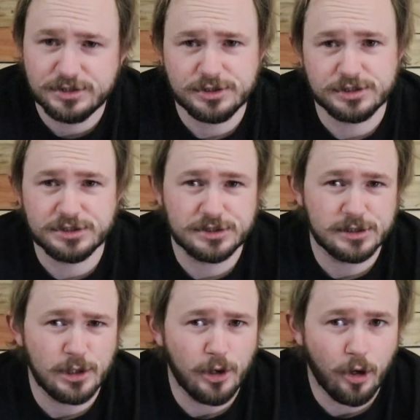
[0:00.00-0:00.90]
Just a
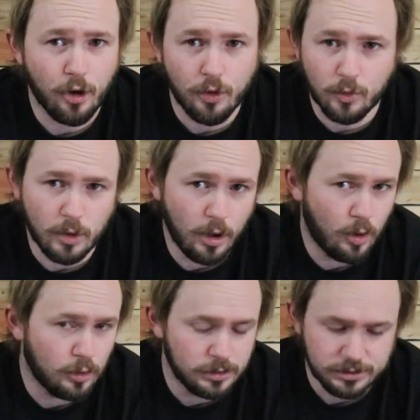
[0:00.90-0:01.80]
slow
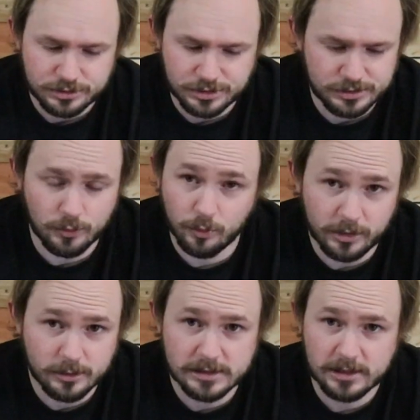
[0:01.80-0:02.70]
roll, just a
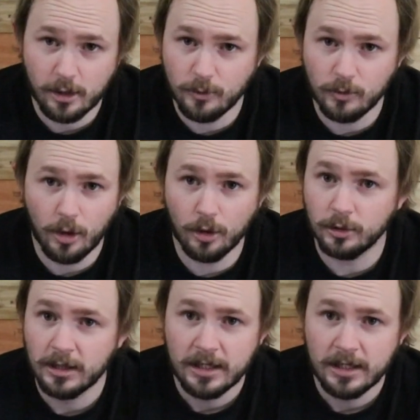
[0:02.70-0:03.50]
real slow roll.